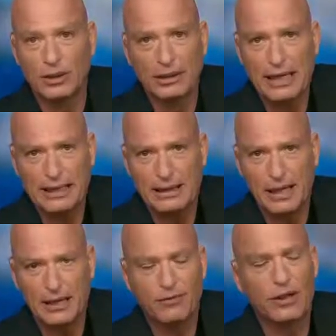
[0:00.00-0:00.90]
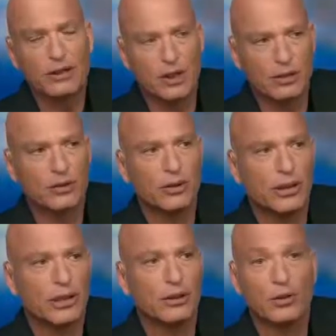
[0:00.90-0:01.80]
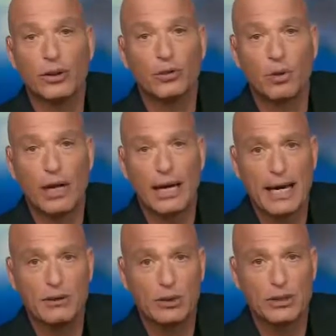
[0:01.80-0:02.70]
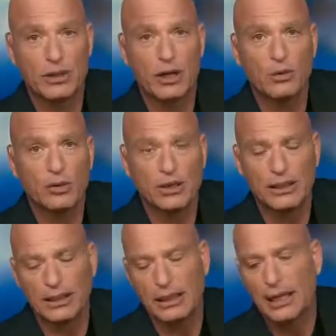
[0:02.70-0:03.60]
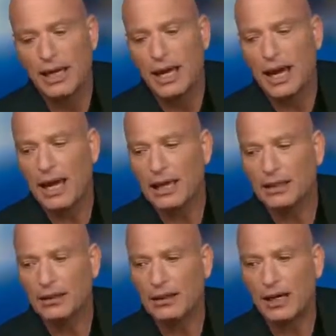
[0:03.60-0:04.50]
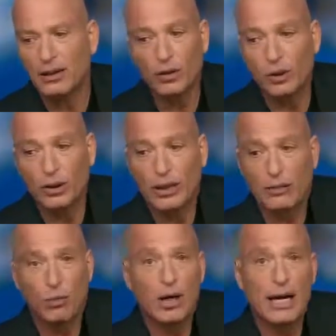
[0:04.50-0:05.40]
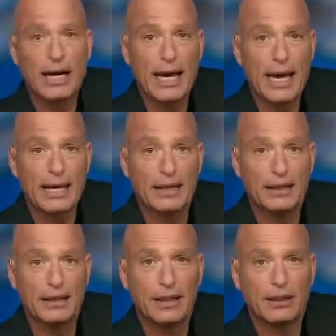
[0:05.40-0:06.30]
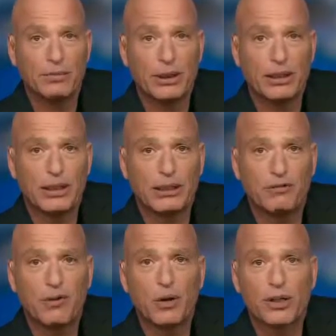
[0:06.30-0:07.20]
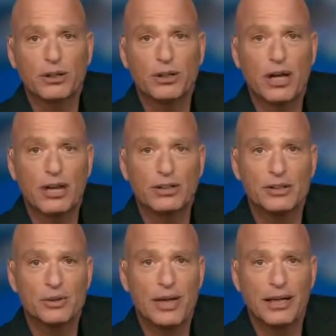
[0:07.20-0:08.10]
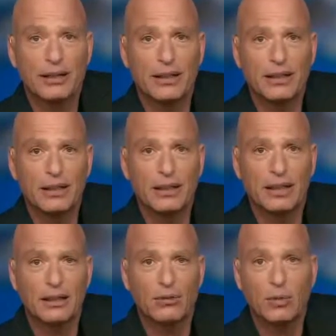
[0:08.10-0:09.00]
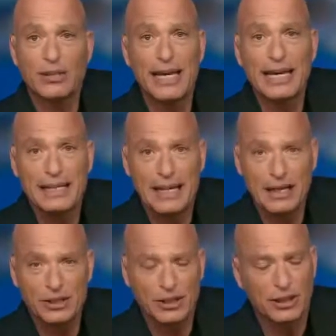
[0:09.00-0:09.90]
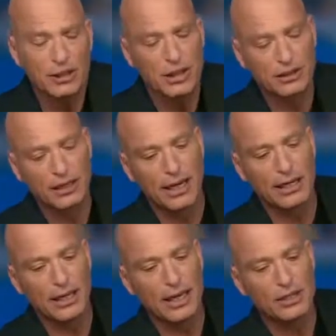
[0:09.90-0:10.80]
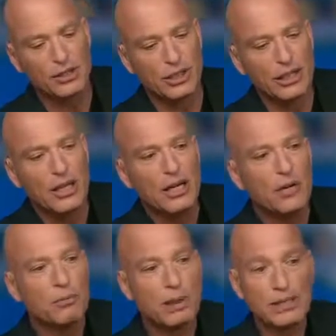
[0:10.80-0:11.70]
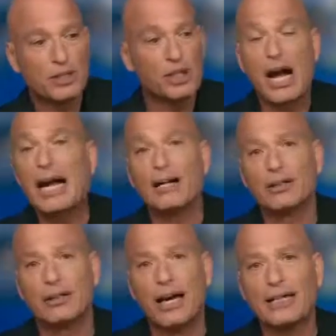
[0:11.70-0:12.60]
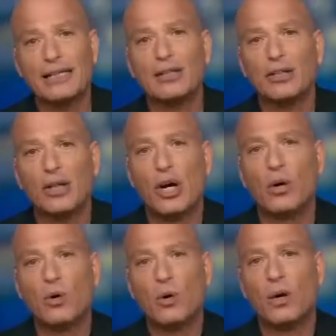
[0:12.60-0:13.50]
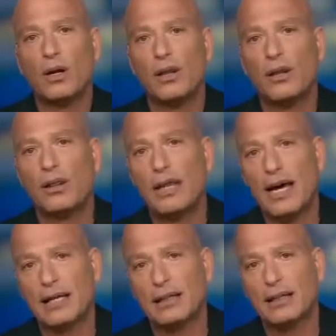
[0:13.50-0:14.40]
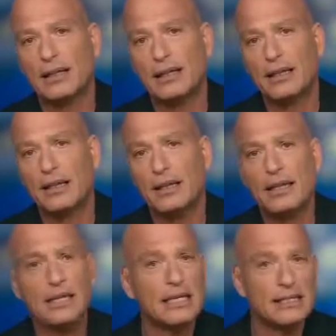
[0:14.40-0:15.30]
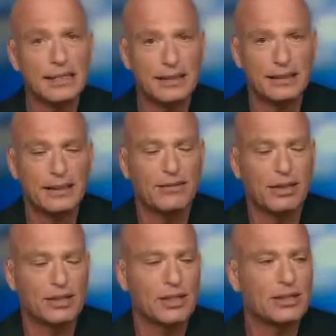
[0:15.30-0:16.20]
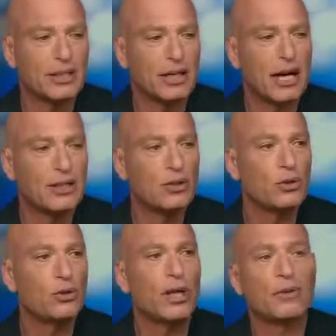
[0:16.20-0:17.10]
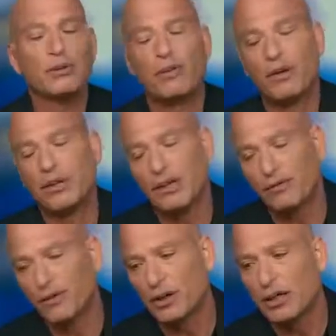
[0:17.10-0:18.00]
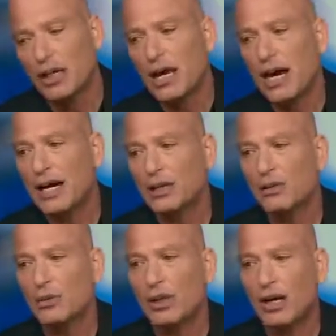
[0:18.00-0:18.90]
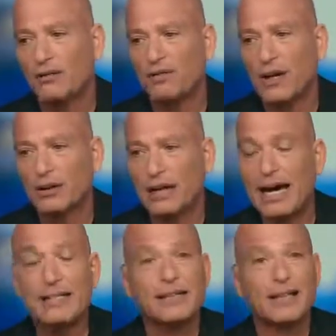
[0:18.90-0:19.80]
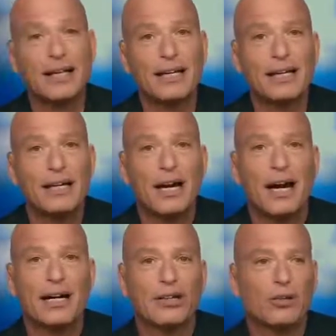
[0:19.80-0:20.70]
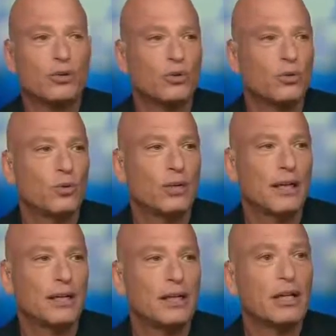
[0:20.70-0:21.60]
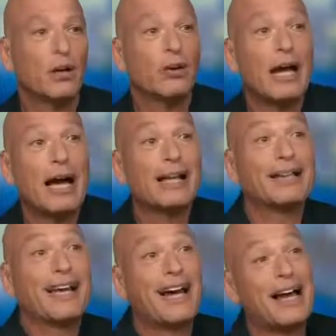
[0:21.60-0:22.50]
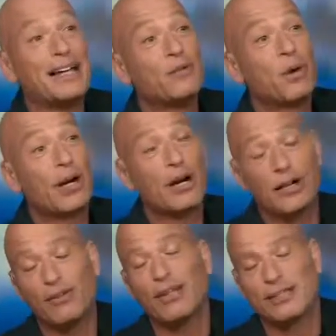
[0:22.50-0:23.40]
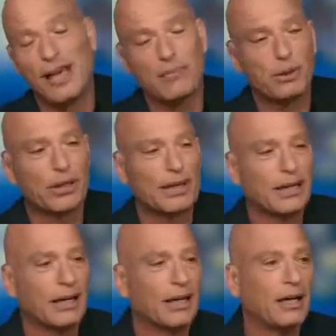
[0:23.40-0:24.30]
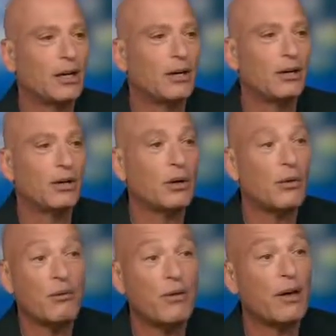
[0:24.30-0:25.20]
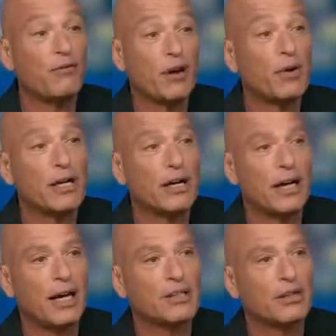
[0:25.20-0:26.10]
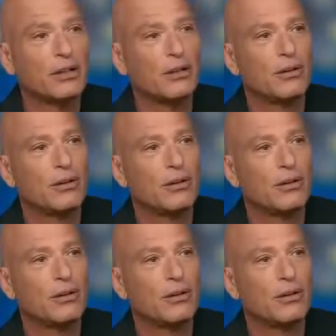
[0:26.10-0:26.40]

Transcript: late in life. In adulthood, I learned what I had was OCD. And I learned that what I had and the inability to focus and concentrate and was ADHD, adult ADHD. But as a child, I didn't know that these things even existed. I knew that I was very different. I knew that I felt isolated. I knew that, you know, I didn't want to, I'll give you an example, like a very young age,